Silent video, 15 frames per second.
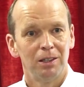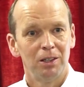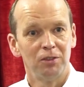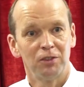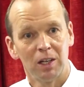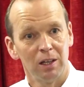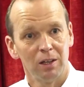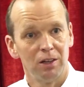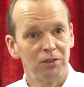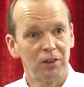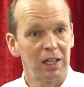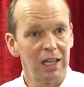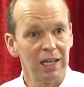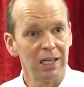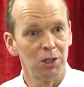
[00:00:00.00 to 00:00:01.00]
You've, you've
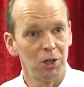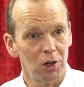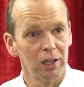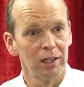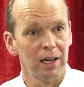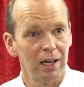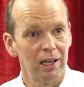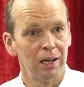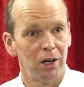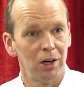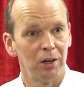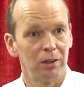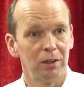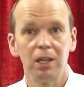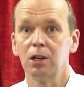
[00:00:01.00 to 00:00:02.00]
cleaned all day
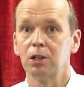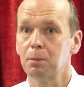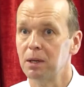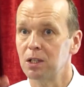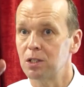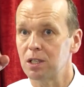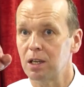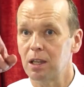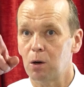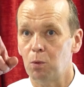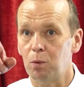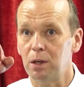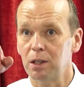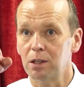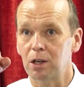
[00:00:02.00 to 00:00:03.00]
long. They'll come and see
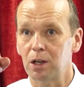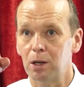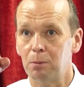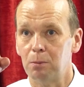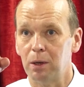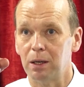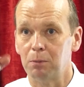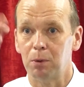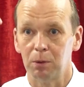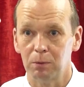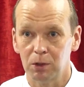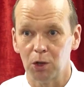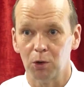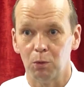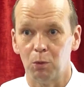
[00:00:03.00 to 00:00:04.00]
that one cobweb,
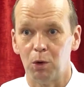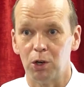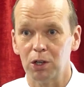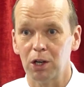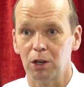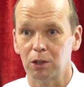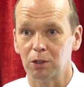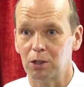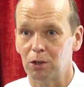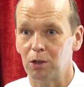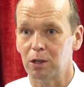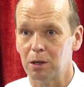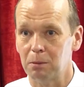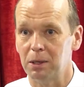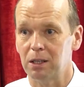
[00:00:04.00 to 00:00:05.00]
T- walk out and
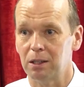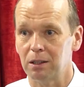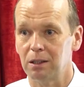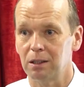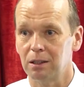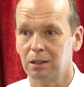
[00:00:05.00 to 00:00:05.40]
talk about it.